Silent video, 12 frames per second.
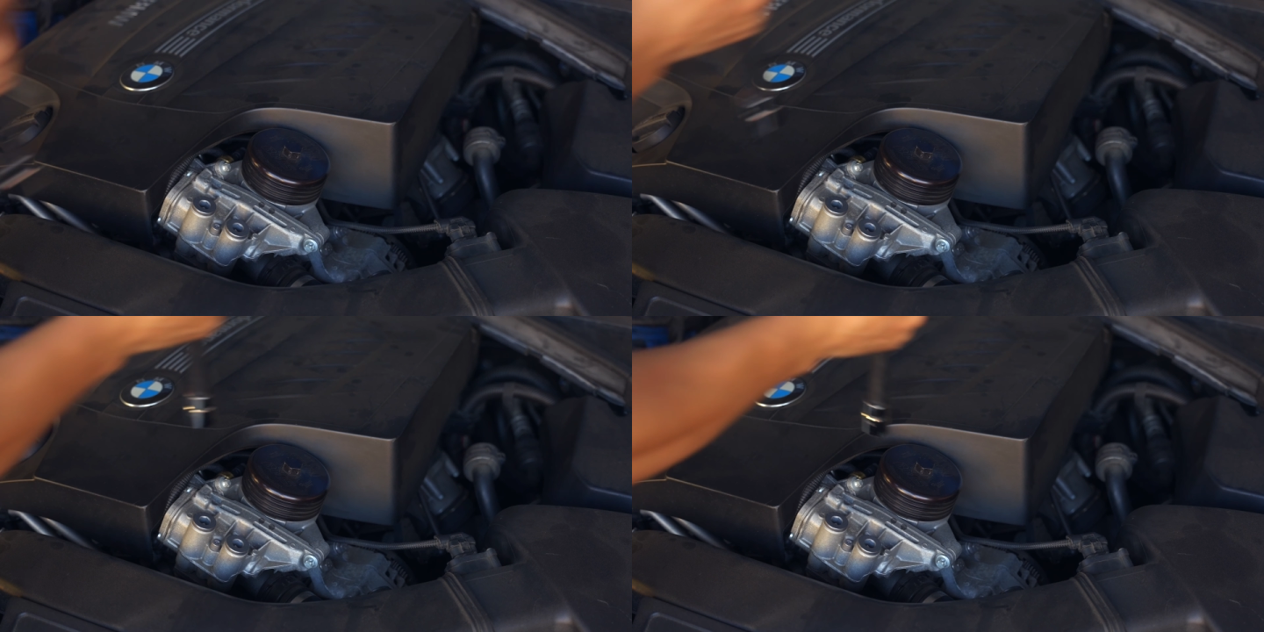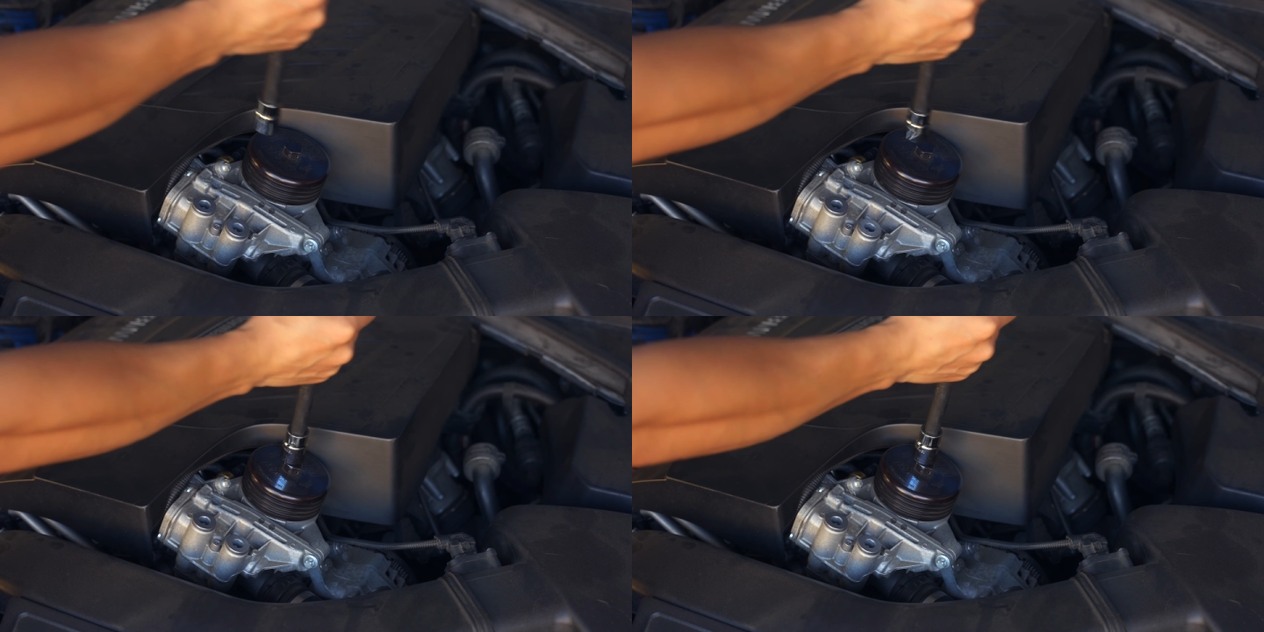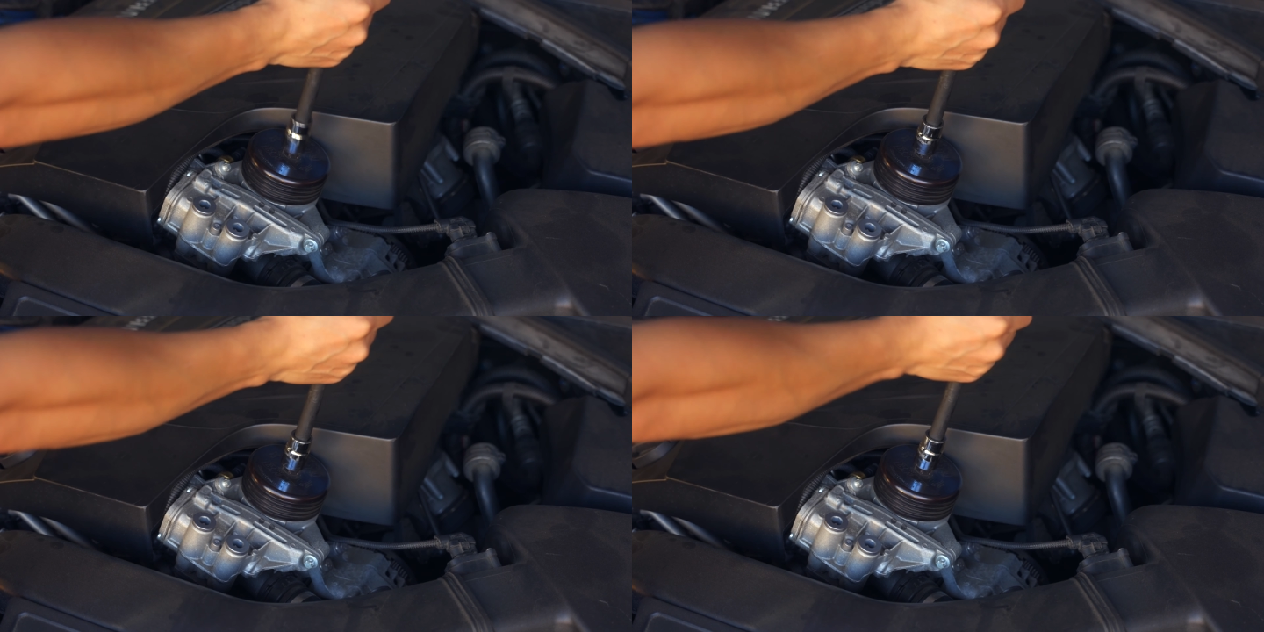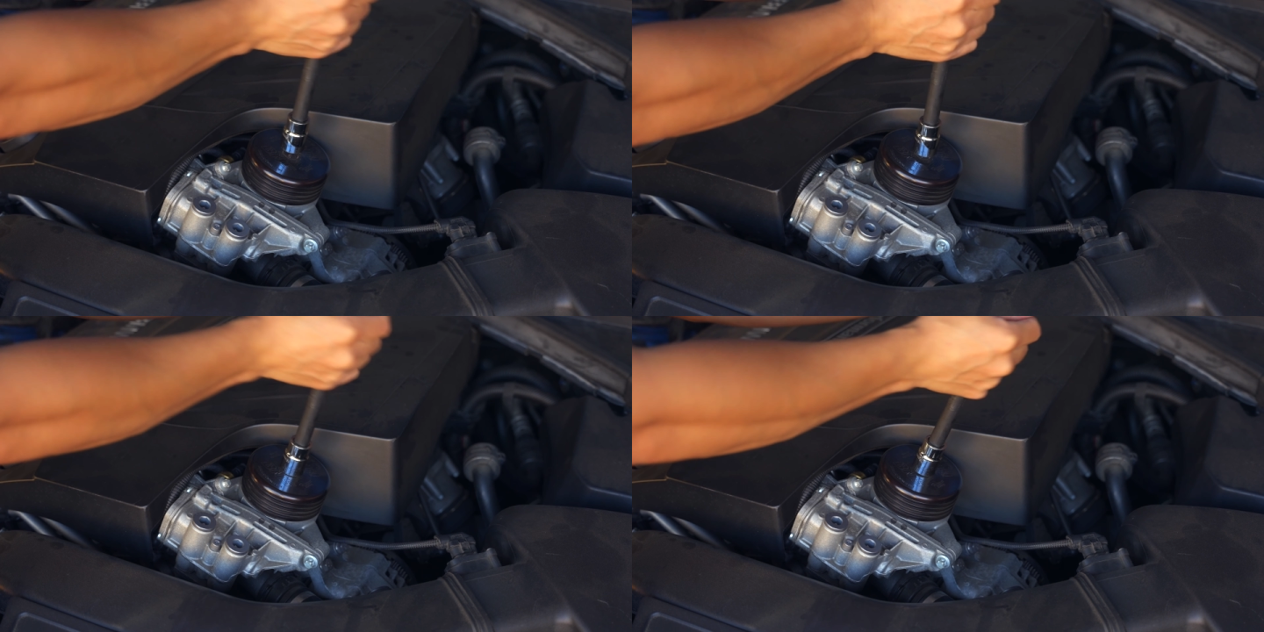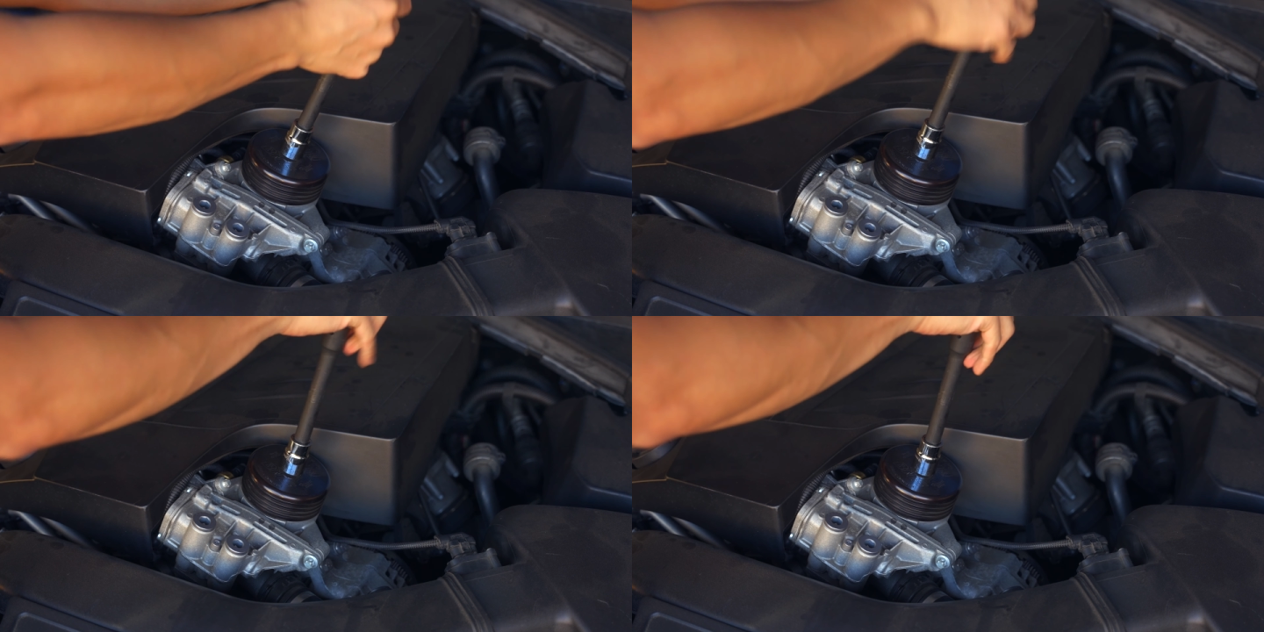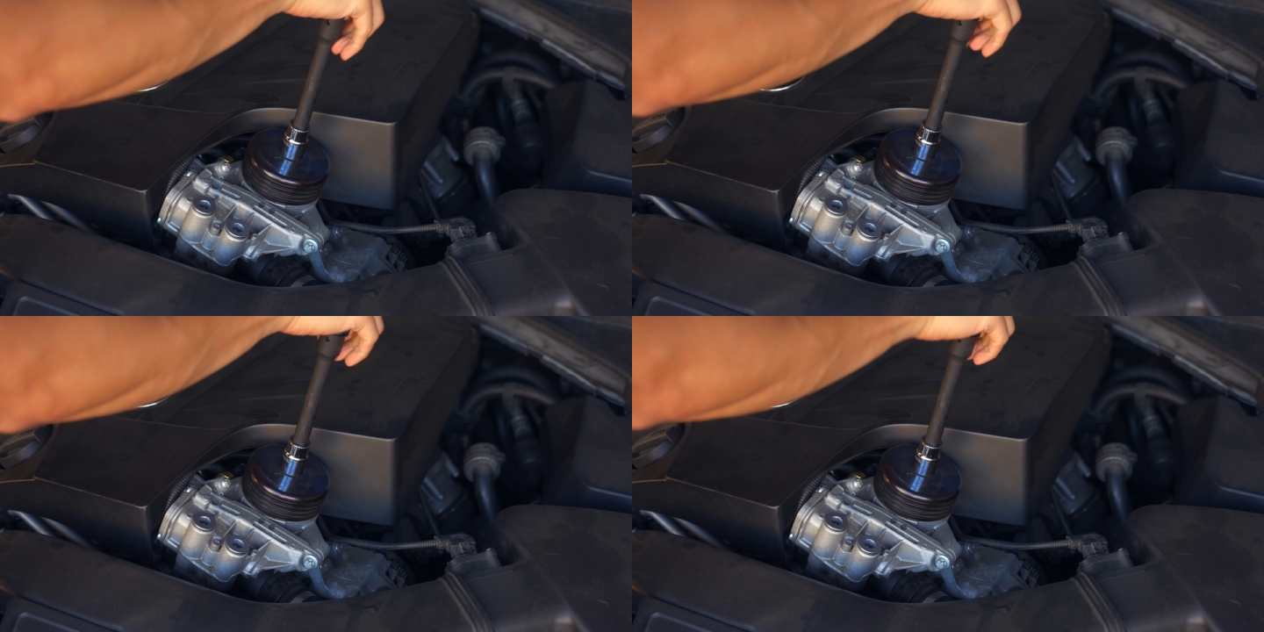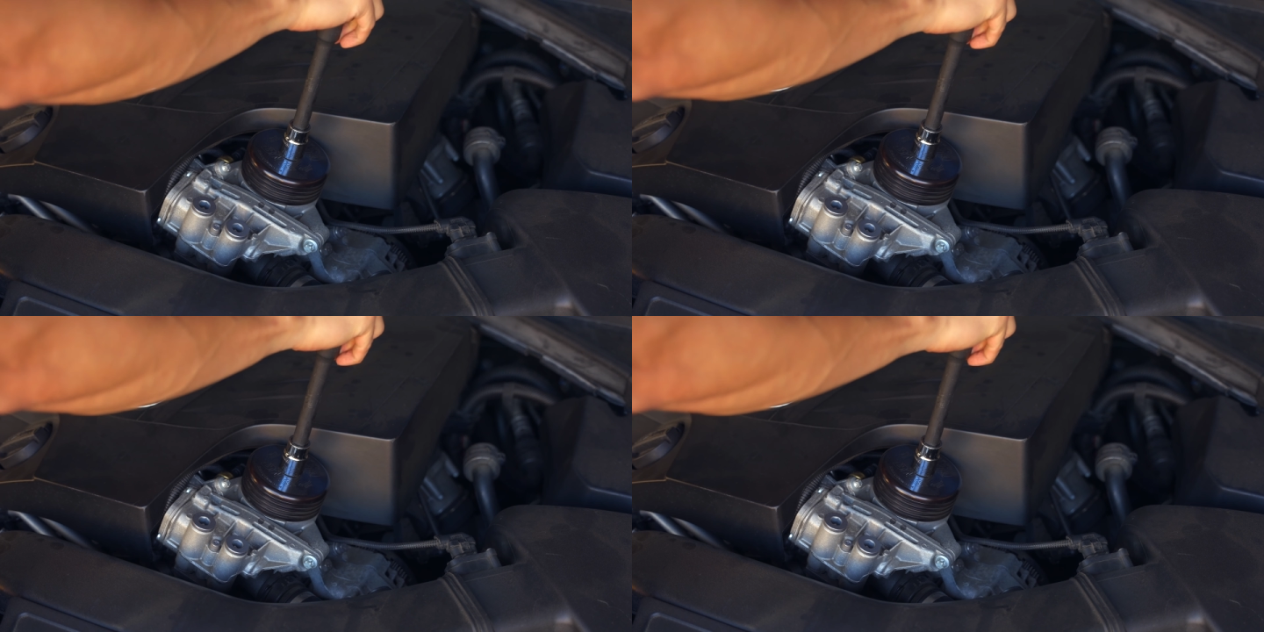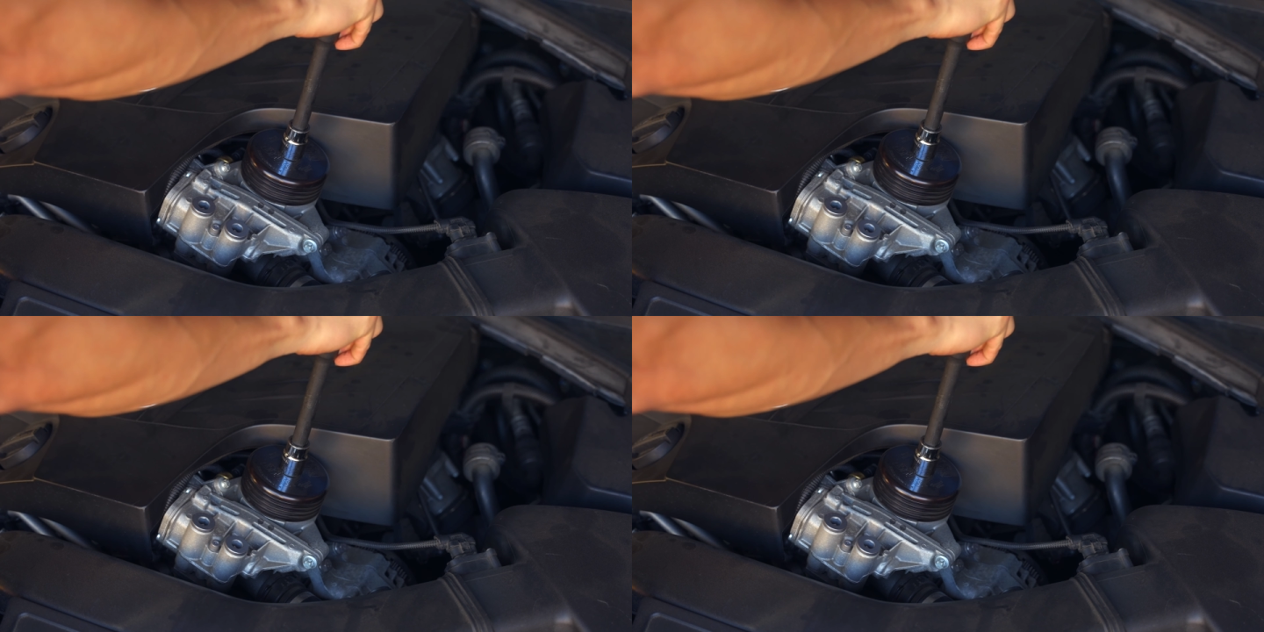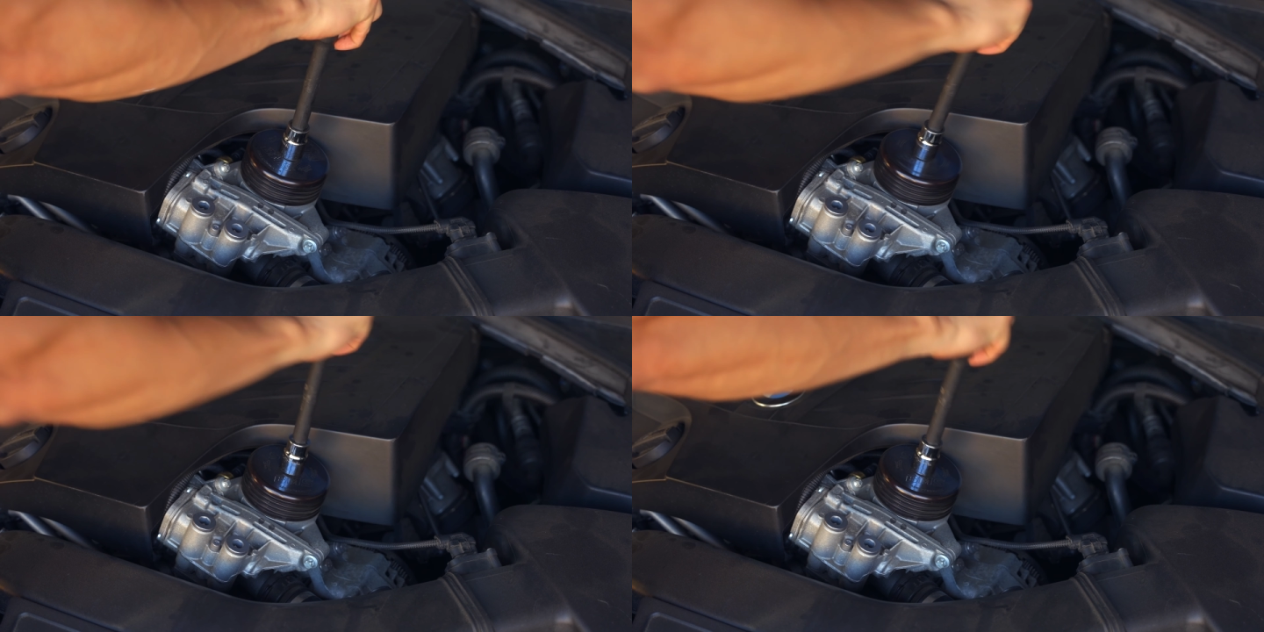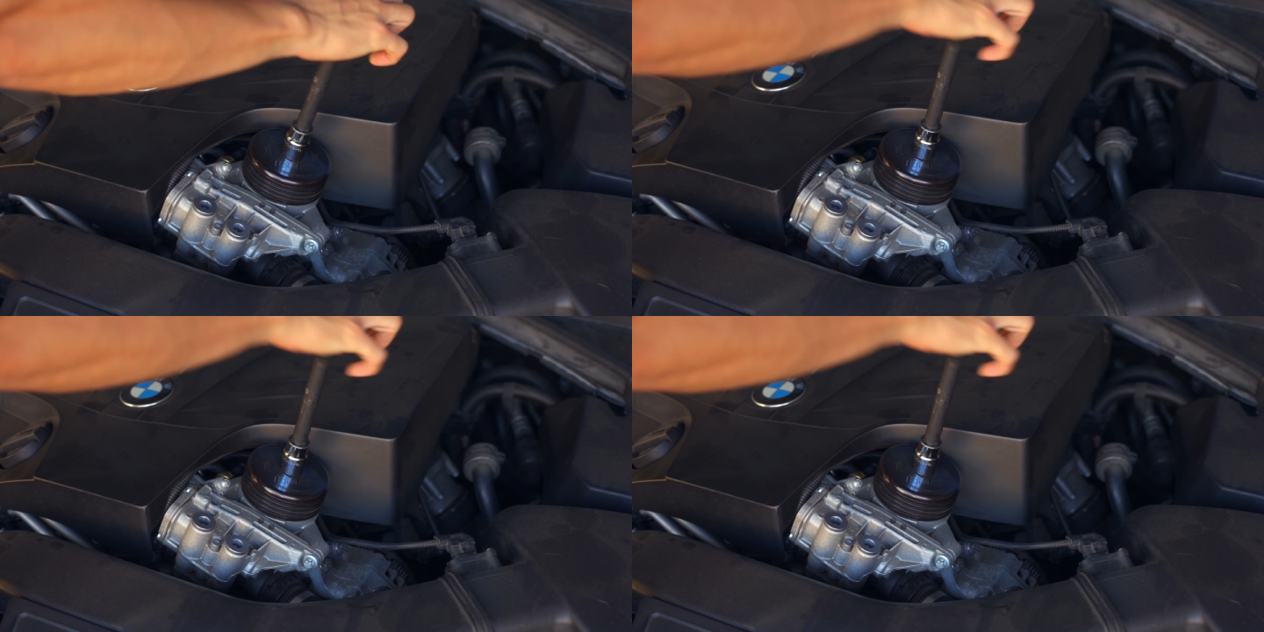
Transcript: No face is visible, so there are no lips to read.